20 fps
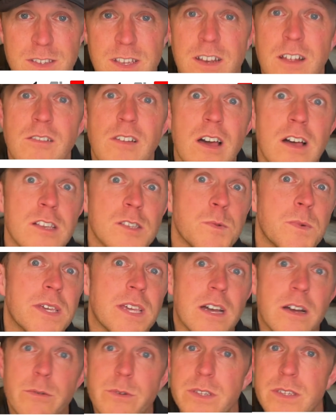I know last week
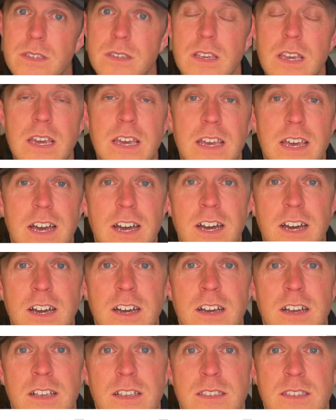I
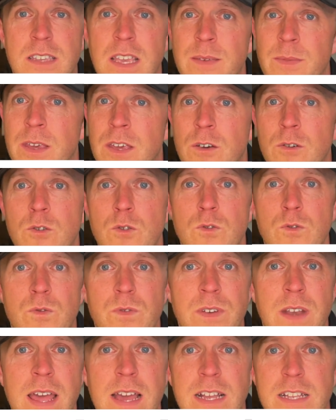was seeming all
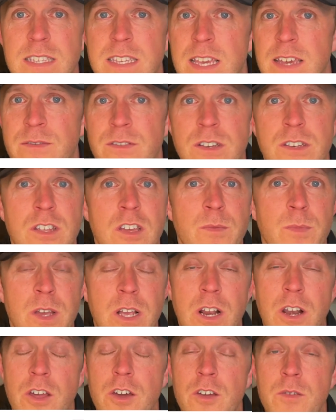negative and doom and
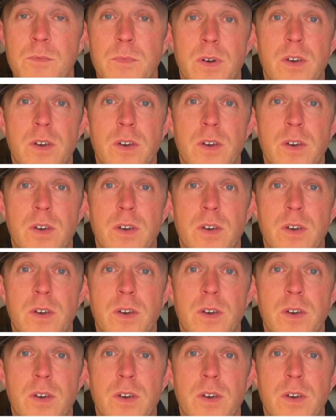gloom,